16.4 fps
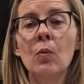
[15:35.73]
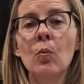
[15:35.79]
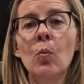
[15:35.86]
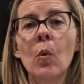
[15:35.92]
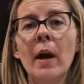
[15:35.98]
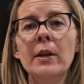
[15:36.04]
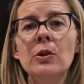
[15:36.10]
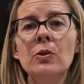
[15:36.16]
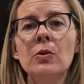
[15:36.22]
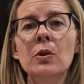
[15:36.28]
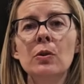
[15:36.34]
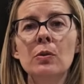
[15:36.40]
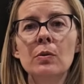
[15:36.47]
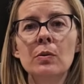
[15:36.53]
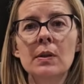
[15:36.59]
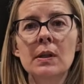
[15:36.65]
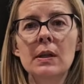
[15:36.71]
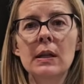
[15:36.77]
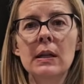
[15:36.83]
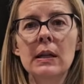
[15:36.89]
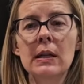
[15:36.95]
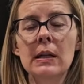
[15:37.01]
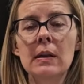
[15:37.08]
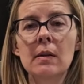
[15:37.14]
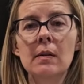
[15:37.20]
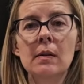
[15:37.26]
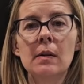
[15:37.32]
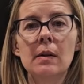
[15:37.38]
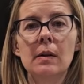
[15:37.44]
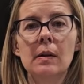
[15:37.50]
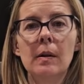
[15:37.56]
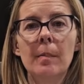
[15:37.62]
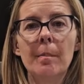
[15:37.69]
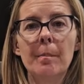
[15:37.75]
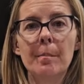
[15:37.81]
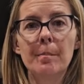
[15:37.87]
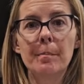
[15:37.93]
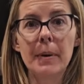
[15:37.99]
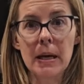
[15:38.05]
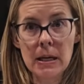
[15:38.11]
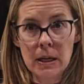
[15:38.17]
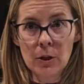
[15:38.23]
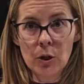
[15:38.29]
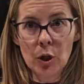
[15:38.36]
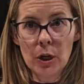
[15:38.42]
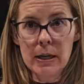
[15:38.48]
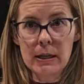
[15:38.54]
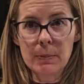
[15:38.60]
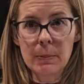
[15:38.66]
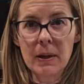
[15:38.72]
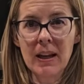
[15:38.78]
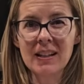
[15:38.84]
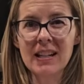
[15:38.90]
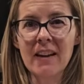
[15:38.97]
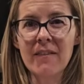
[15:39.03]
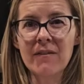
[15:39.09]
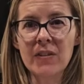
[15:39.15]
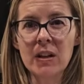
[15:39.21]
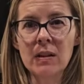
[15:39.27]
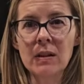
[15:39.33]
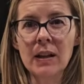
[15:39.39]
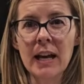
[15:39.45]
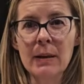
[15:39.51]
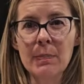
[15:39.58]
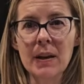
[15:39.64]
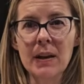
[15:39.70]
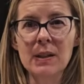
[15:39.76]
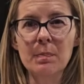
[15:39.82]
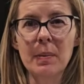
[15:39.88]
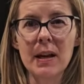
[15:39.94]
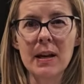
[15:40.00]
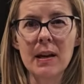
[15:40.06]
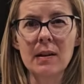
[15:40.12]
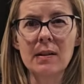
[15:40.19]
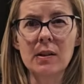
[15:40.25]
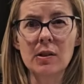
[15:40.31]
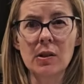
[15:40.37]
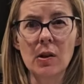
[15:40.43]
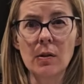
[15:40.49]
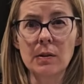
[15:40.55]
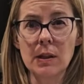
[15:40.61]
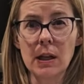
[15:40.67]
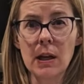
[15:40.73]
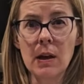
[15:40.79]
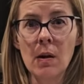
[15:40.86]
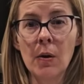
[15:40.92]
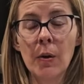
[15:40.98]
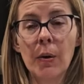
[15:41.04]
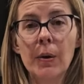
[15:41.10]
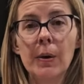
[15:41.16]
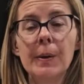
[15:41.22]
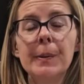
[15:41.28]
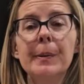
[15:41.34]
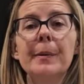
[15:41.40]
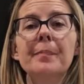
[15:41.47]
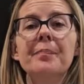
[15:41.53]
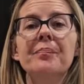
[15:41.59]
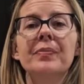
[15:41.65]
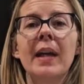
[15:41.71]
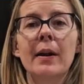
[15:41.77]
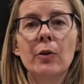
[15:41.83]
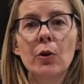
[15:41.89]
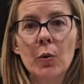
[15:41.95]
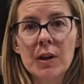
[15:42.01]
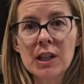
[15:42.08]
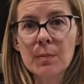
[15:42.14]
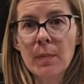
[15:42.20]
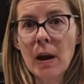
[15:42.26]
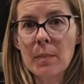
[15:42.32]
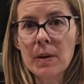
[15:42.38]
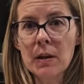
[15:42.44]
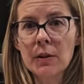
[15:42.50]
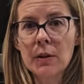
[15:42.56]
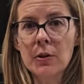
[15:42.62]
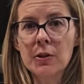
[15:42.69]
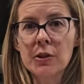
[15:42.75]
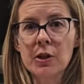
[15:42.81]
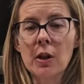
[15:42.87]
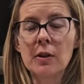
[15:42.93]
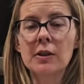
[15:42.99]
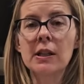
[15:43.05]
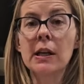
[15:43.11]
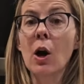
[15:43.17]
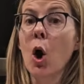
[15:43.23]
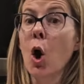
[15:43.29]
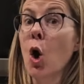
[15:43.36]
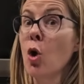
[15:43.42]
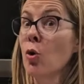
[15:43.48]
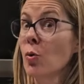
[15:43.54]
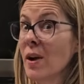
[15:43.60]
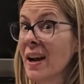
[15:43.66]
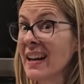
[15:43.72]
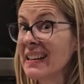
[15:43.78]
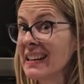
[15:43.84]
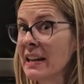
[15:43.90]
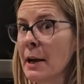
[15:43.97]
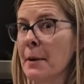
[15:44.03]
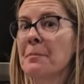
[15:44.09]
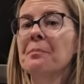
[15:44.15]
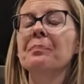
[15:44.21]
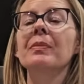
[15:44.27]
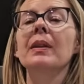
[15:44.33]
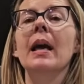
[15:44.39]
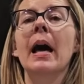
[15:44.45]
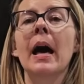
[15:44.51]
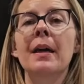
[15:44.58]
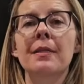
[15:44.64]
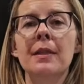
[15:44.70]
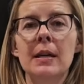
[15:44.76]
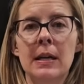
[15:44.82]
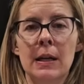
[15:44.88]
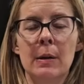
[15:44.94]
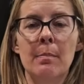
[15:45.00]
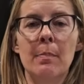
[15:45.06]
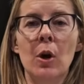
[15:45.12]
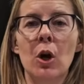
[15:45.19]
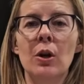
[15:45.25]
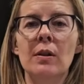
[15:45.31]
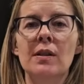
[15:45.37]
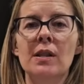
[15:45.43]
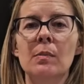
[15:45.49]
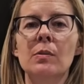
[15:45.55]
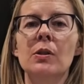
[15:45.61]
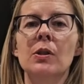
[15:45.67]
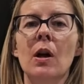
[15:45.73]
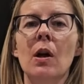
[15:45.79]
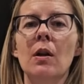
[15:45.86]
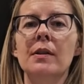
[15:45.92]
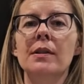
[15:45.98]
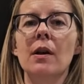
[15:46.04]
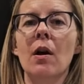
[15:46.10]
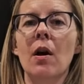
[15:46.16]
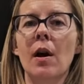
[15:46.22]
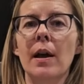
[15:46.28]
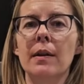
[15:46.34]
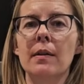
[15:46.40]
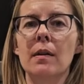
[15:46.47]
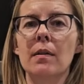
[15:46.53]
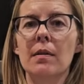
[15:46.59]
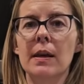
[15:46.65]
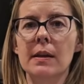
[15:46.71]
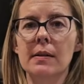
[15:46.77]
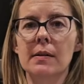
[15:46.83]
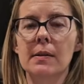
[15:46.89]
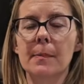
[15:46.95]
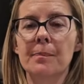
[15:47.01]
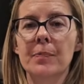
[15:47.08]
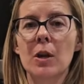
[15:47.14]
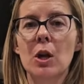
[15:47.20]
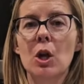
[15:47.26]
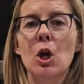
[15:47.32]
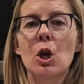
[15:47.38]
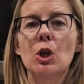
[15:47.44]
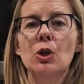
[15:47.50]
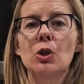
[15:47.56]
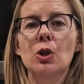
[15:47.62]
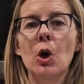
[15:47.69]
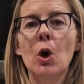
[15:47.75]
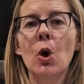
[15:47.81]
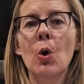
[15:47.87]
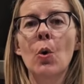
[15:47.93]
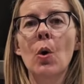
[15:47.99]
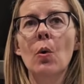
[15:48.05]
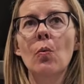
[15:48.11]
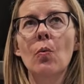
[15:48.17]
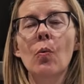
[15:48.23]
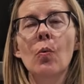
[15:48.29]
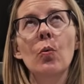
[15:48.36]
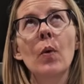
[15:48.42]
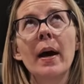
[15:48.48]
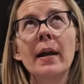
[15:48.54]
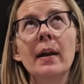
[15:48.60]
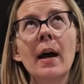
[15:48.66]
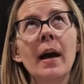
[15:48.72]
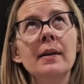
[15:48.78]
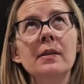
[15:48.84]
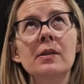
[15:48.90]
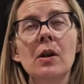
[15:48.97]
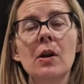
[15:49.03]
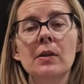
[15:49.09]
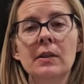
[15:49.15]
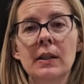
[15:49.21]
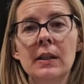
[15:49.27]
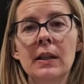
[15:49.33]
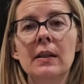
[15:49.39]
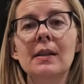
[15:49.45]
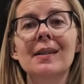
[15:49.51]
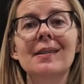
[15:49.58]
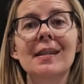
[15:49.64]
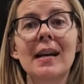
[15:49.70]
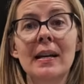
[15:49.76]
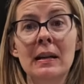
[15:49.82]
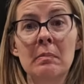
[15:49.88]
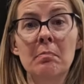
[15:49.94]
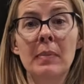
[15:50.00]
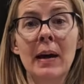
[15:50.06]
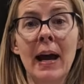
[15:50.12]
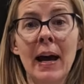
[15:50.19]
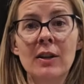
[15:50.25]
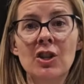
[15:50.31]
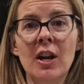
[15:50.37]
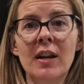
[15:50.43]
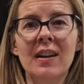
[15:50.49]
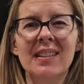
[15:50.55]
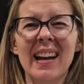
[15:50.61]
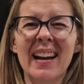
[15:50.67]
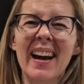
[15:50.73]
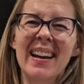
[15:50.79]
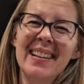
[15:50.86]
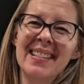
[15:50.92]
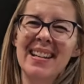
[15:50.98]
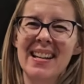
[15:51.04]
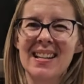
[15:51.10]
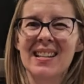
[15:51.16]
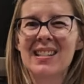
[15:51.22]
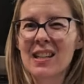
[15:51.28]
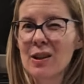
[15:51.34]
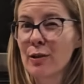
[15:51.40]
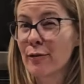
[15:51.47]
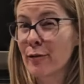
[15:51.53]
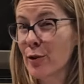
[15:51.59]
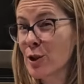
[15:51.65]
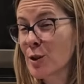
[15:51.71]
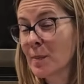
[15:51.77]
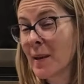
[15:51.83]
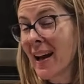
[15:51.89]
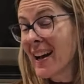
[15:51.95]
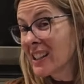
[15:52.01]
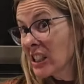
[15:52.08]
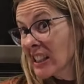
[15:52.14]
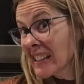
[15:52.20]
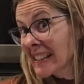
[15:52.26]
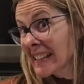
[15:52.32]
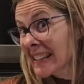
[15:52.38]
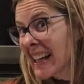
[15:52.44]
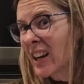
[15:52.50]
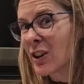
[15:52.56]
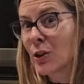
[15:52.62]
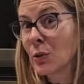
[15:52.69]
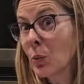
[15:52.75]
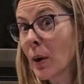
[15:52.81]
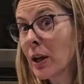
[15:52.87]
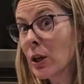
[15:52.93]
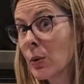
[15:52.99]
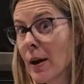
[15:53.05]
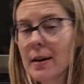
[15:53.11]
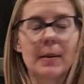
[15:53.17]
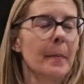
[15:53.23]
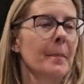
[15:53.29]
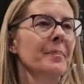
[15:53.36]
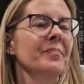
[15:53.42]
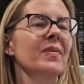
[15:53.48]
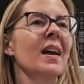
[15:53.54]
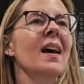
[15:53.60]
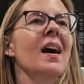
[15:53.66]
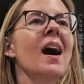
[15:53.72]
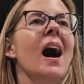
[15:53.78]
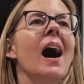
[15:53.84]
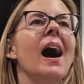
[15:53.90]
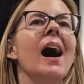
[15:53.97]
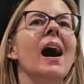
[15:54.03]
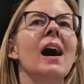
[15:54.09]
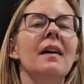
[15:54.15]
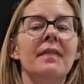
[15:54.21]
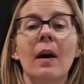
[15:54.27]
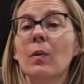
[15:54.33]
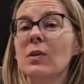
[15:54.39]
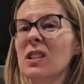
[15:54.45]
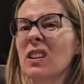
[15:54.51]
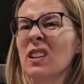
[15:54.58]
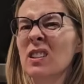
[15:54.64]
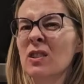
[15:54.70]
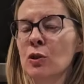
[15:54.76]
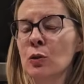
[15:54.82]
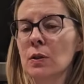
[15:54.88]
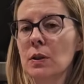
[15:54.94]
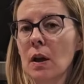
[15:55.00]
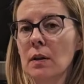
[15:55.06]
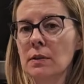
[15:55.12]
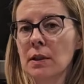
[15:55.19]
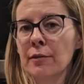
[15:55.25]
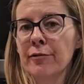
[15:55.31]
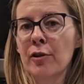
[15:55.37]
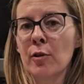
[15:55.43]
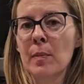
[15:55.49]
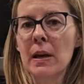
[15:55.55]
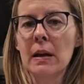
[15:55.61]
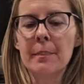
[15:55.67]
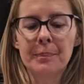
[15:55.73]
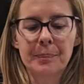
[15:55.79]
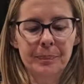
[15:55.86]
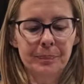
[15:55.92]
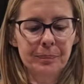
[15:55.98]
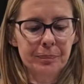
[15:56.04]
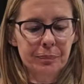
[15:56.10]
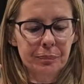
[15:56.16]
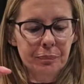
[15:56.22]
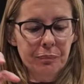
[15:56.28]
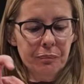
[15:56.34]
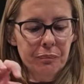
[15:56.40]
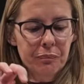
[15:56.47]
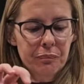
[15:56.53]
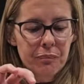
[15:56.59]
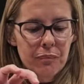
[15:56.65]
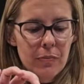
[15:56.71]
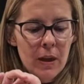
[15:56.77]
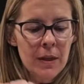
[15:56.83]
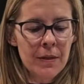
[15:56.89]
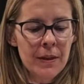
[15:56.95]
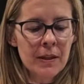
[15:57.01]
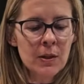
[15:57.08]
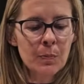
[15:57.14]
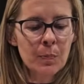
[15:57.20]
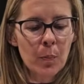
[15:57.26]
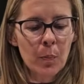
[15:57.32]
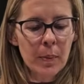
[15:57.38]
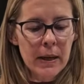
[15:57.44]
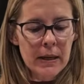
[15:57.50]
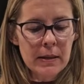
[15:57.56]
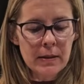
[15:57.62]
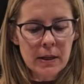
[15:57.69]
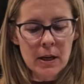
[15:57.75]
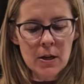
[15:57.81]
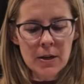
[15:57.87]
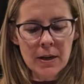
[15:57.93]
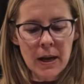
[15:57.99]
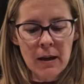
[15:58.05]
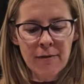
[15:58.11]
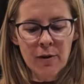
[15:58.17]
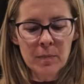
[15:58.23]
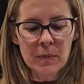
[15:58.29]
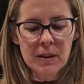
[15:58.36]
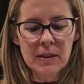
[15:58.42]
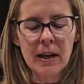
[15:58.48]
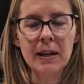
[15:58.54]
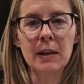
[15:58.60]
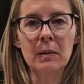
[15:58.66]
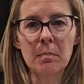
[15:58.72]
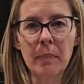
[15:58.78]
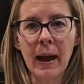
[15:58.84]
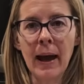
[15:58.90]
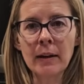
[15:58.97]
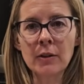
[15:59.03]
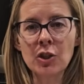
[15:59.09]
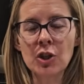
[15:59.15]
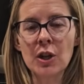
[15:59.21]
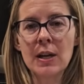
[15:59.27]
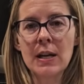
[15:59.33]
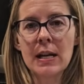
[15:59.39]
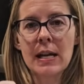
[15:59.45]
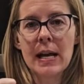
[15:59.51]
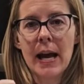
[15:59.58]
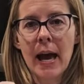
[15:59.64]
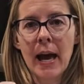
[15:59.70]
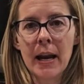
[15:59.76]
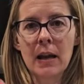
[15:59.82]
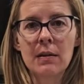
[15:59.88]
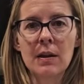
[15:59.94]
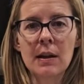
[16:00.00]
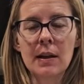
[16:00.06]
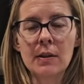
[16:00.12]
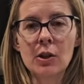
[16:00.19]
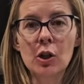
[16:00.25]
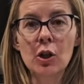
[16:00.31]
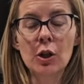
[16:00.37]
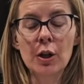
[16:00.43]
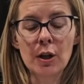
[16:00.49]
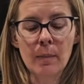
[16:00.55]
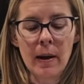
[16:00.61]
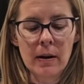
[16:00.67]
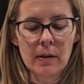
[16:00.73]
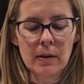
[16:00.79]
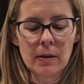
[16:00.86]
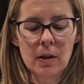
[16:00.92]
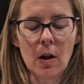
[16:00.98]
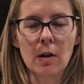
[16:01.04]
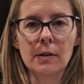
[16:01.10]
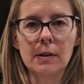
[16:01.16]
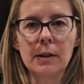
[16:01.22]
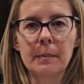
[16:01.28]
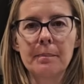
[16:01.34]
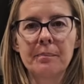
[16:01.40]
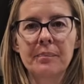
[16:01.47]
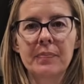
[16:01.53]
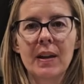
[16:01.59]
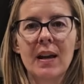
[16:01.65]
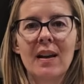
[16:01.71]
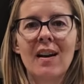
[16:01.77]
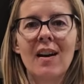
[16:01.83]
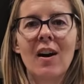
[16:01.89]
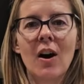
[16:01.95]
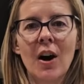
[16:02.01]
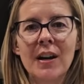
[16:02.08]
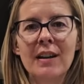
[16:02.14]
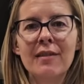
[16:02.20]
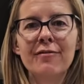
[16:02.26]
when you use the bacon grease, because I feel like because bacon is salty, that grease might be a little salty already. I think it imparted some salt on this. So when I salted it the second batch, because I kind of tasted the first batch, I couldn't wait, you guys. That was a little too salty for me. This piece here came from the second batch, and I think it's a good amount of salt. On a